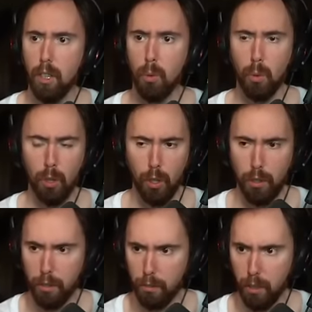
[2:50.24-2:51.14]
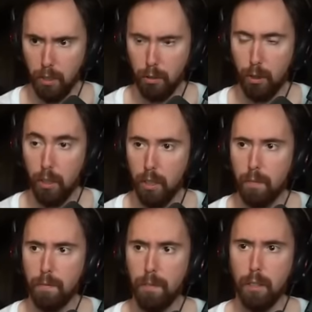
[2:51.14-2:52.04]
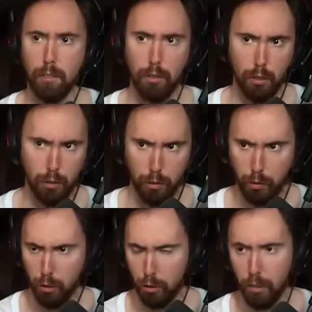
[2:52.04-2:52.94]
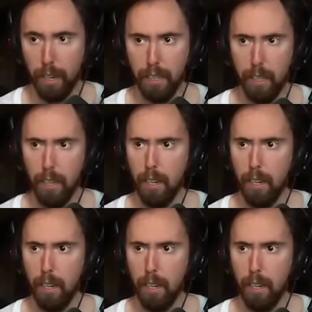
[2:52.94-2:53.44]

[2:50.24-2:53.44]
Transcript: The world is, is good. This is just looks just like